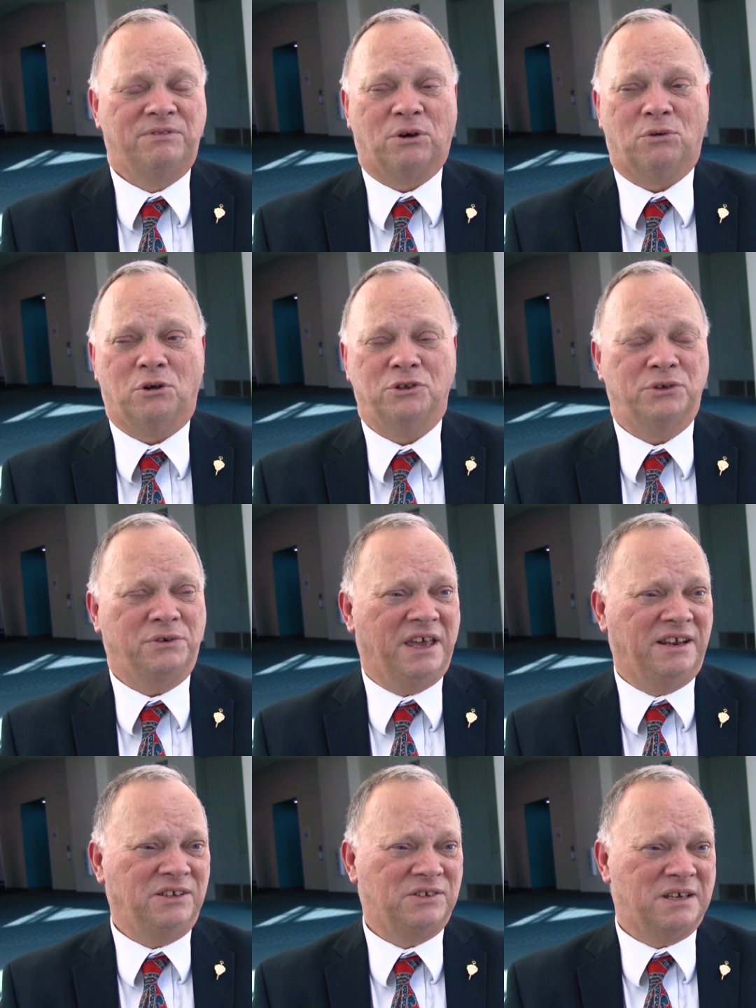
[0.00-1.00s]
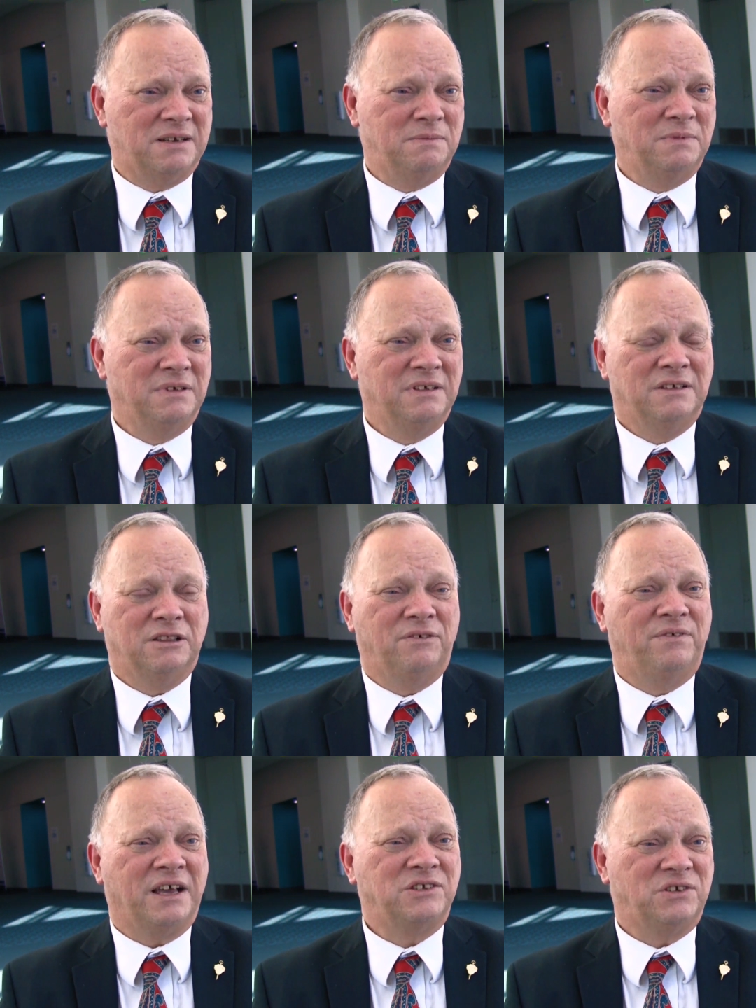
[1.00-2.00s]
they're also getting some
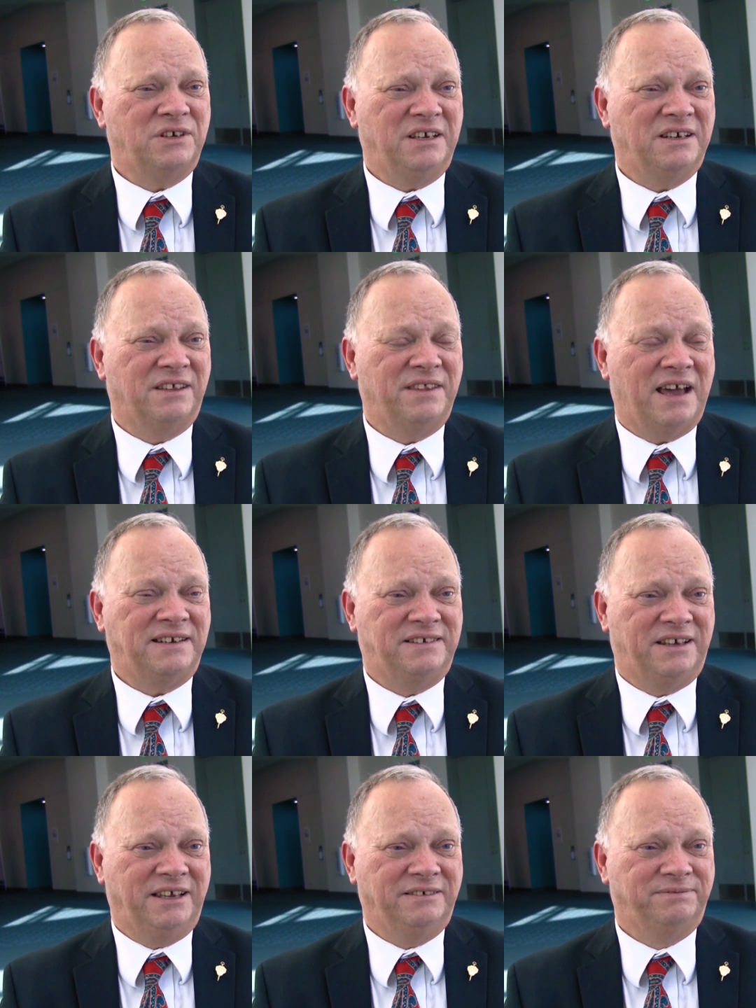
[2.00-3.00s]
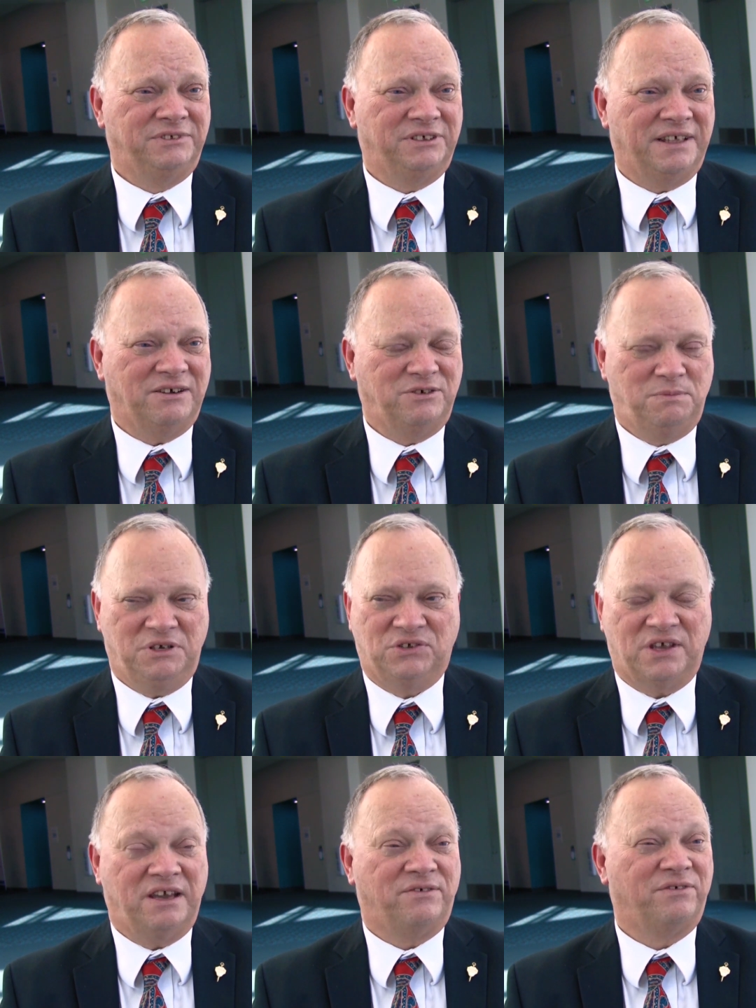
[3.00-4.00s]
lofexidine on that day. So that would be,
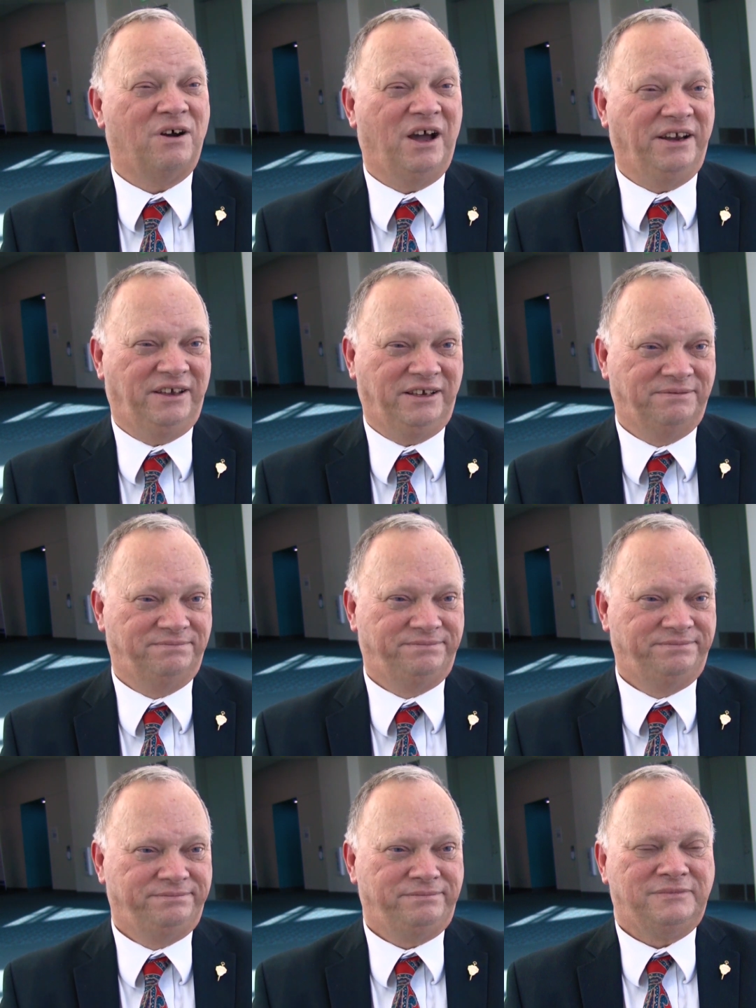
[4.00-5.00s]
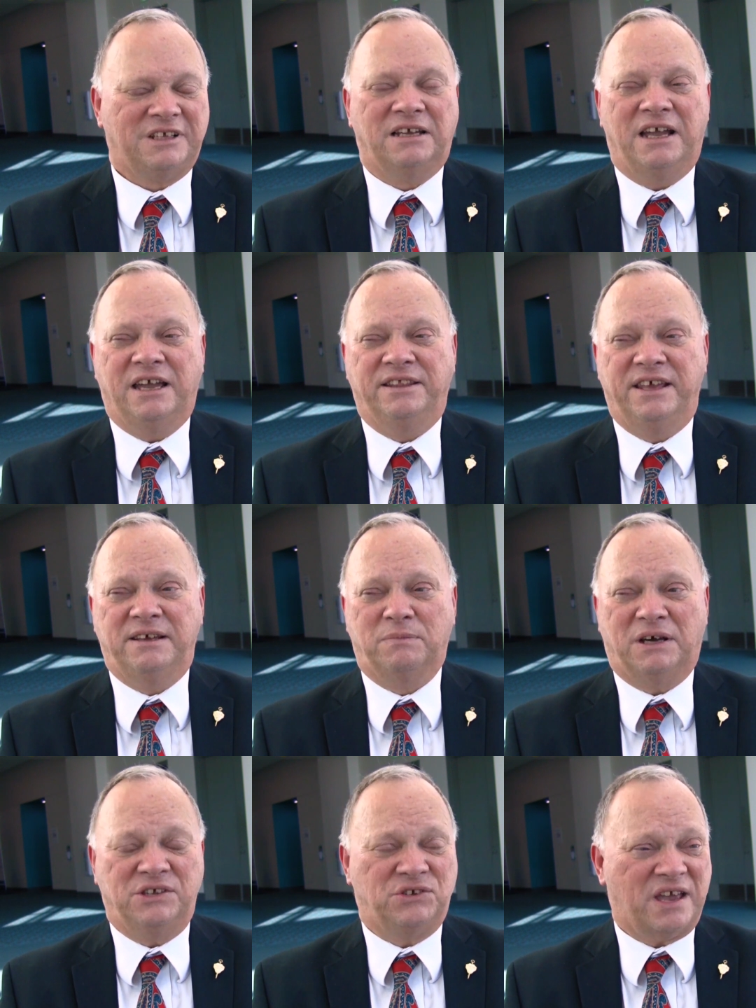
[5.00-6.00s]
say, a Friday. And then
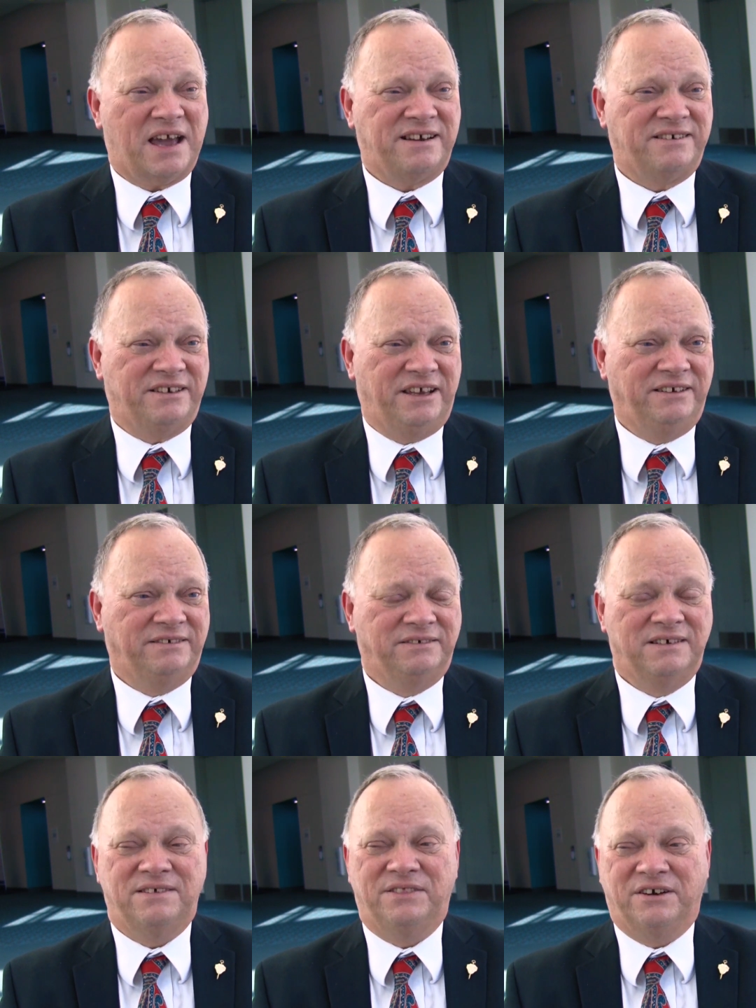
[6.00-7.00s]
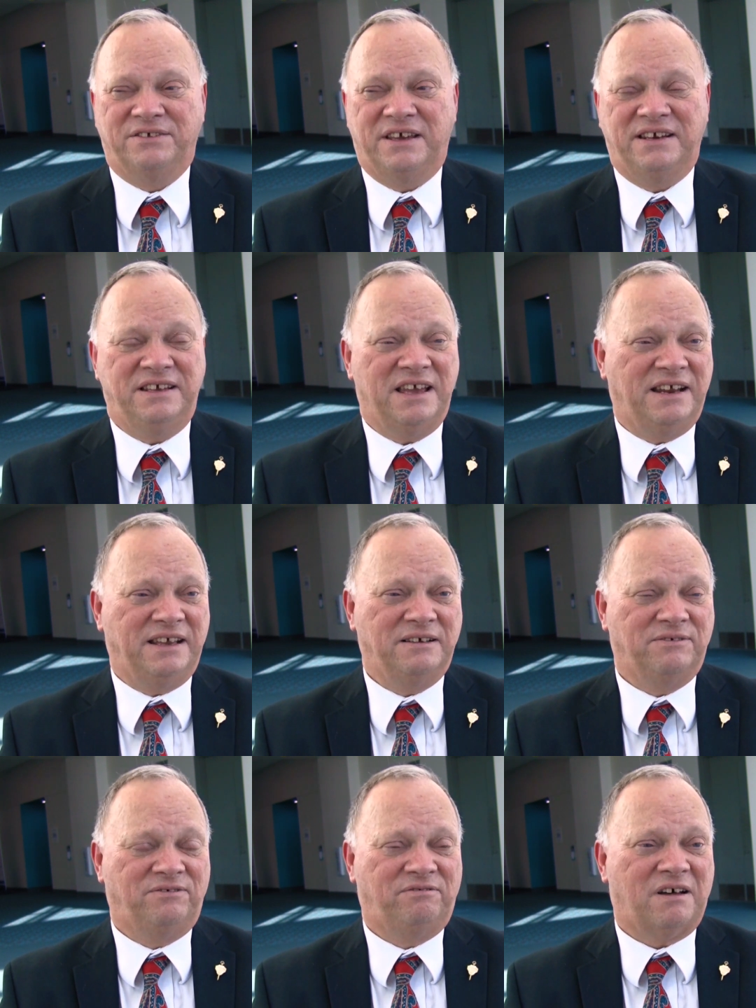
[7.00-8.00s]
by Saturday, they're then
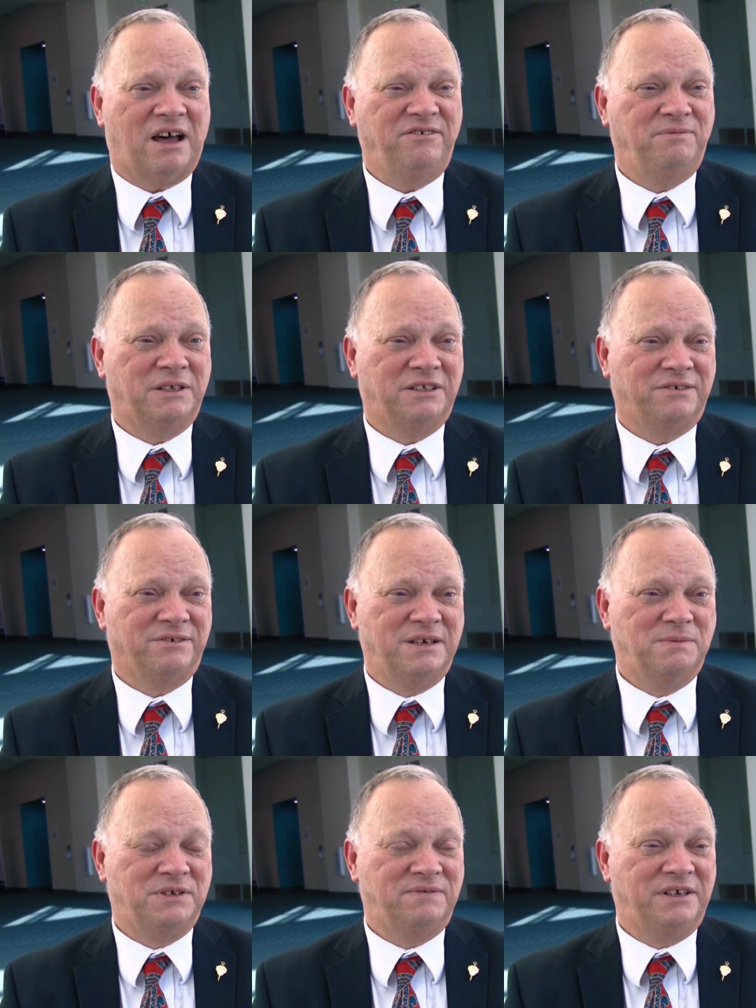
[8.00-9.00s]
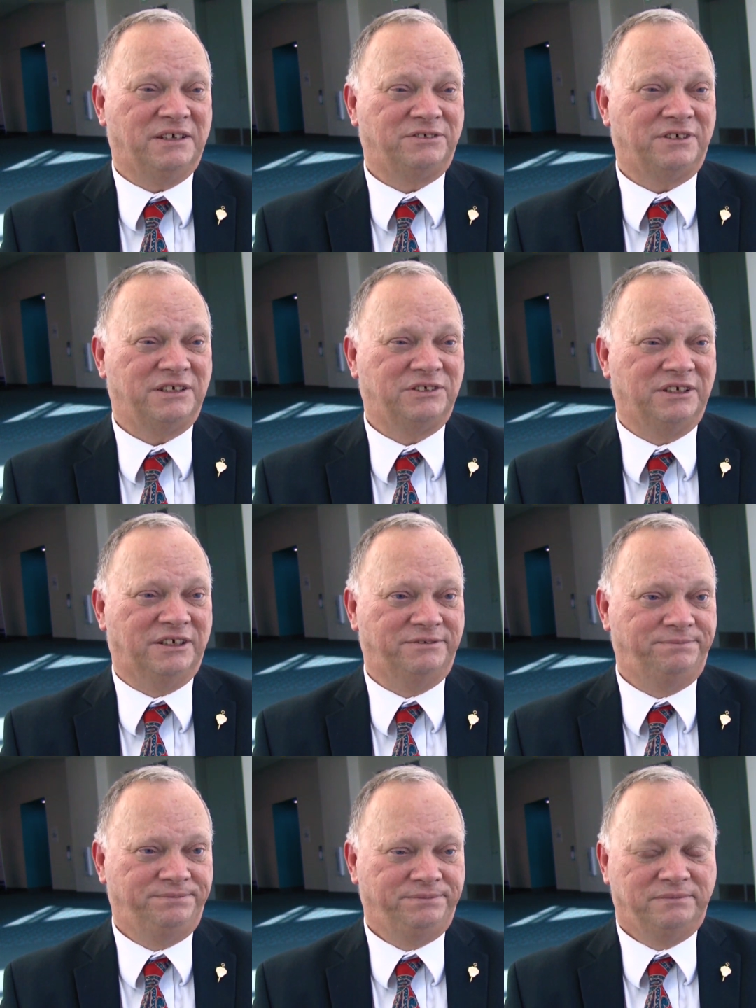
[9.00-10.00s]
getting five milligrams of
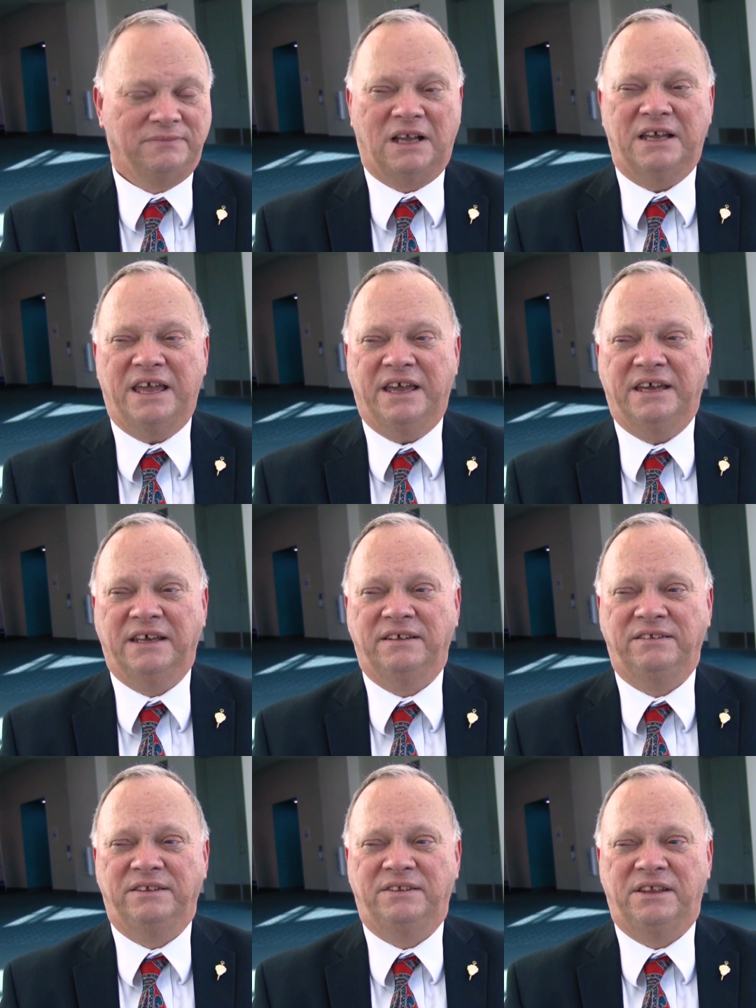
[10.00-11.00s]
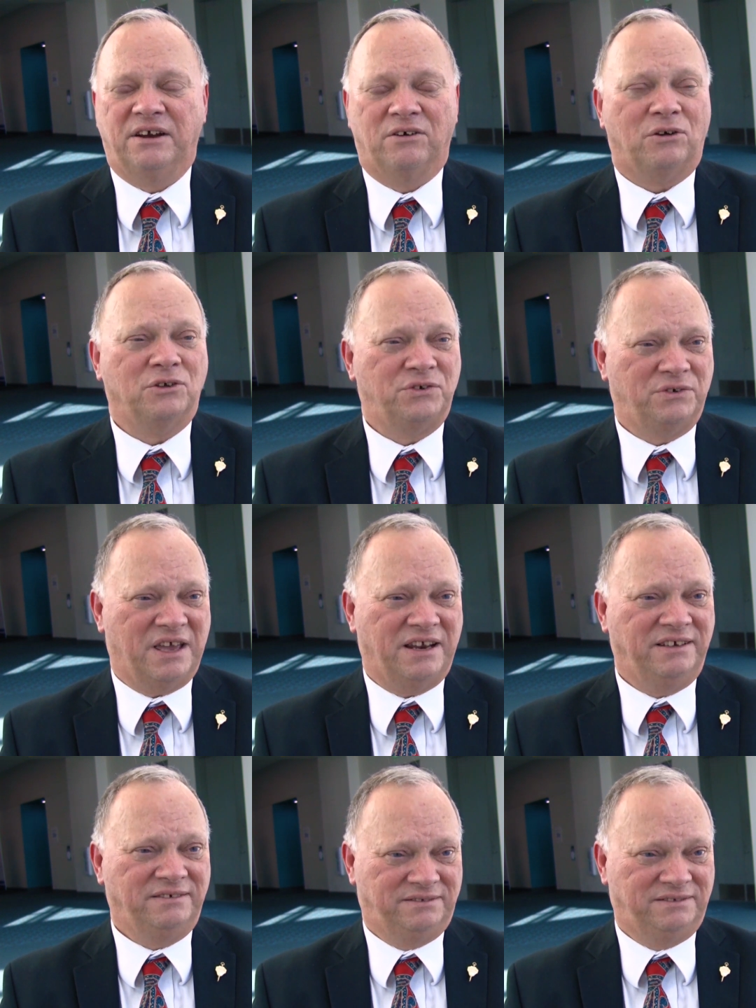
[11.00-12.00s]
naltrexone, and they're also
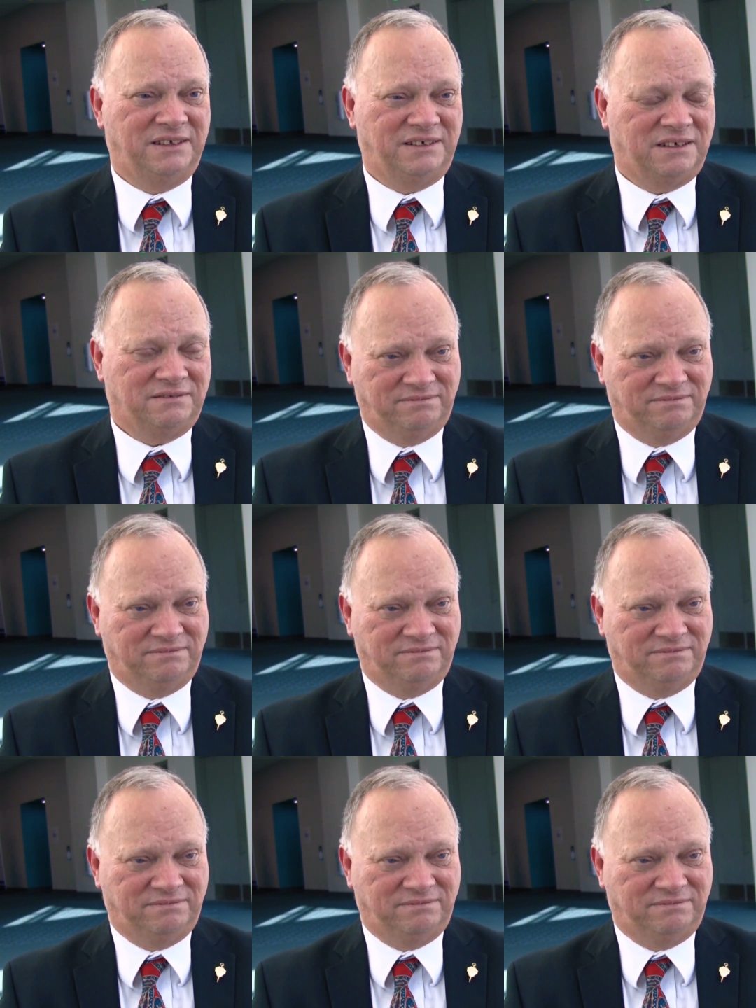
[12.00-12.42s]
getting the